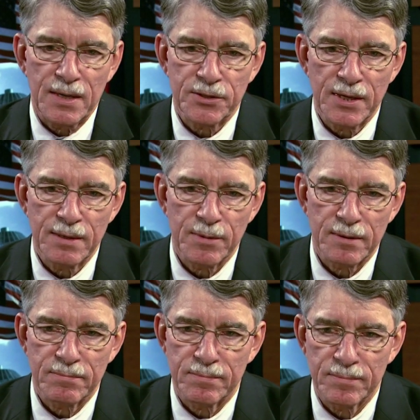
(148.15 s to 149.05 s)
I sent him
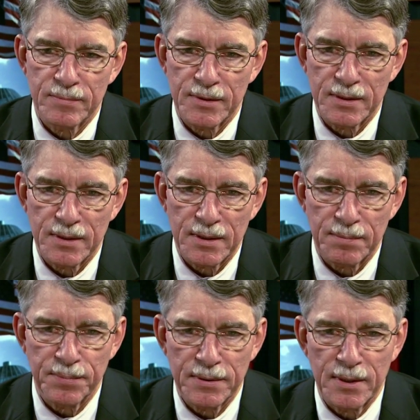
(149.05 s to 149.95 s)
a,
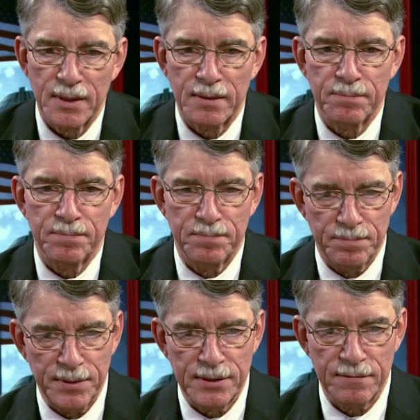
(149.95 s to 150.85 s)
a, a
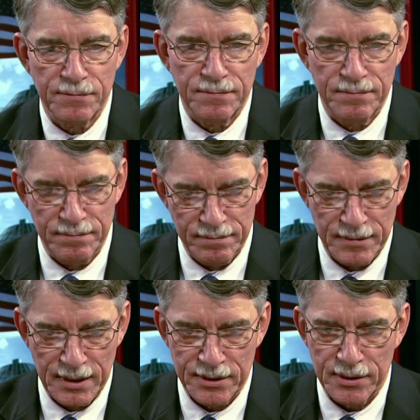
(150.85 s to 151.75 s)
piece of
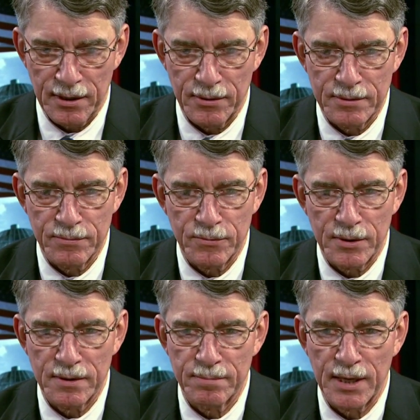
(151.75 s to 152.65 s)
I saw in
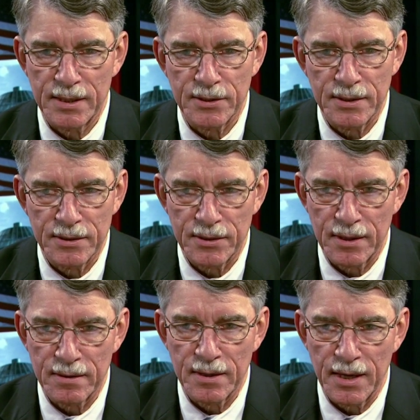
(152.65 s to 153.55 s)
one of the magazines
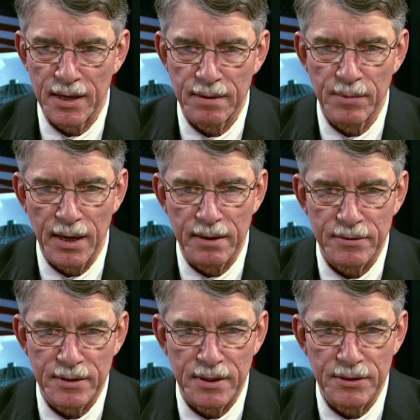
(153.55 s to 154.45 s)
the other day about
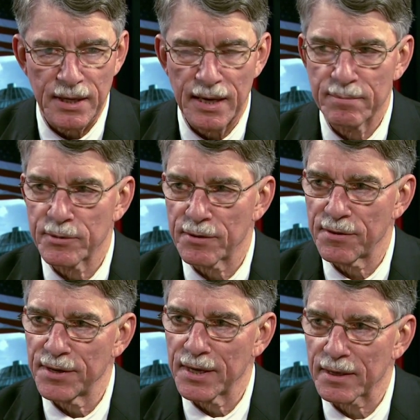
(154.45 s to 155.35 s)
uh, time to
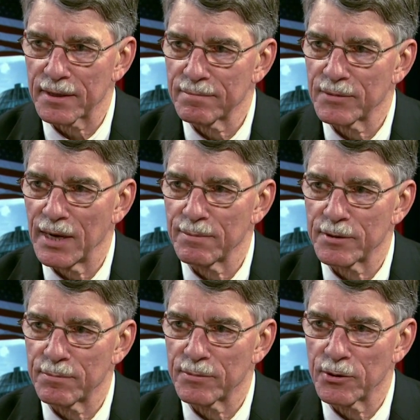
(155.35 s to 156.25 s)
think, time
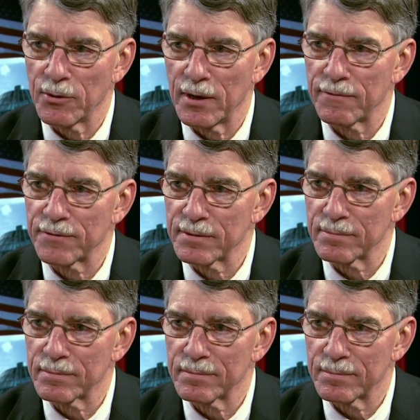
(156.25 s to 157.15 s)
to go off and
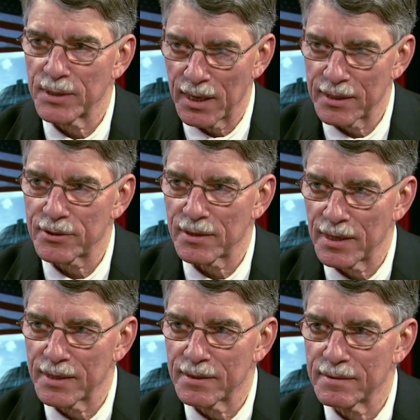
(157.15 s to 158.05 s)
be
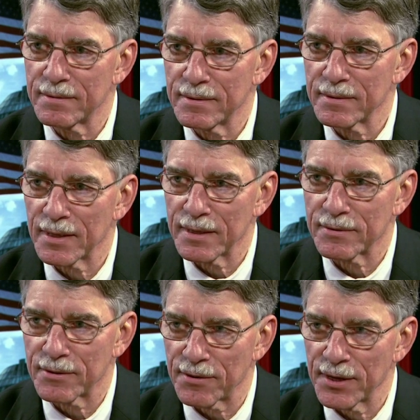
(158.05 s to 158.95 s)
isolated
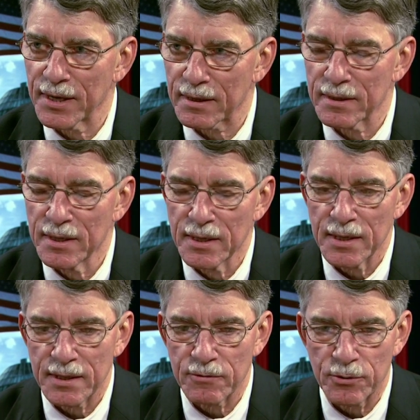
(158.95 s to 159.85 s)
and to think.
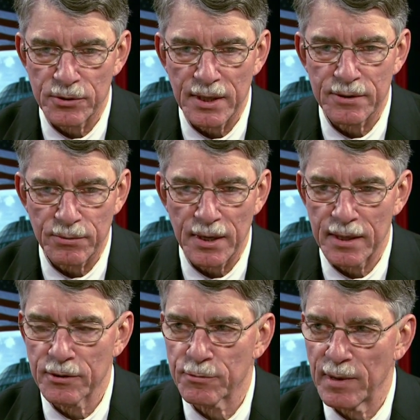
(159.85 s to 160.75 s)
And of course, that's what I
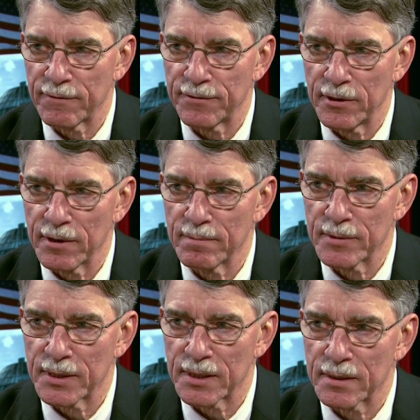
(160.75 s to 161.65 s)
use my farm
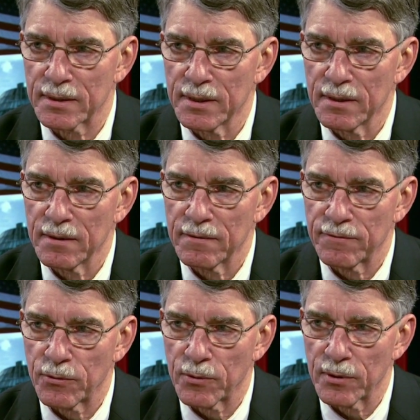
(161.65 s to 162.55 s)
uh,
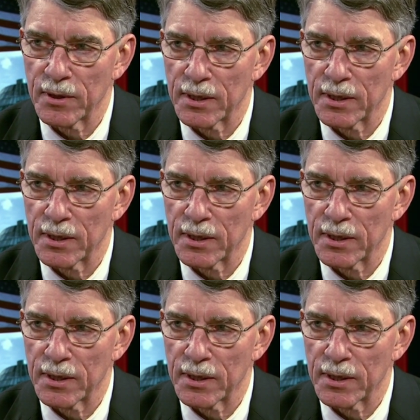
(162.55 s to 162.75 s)
for.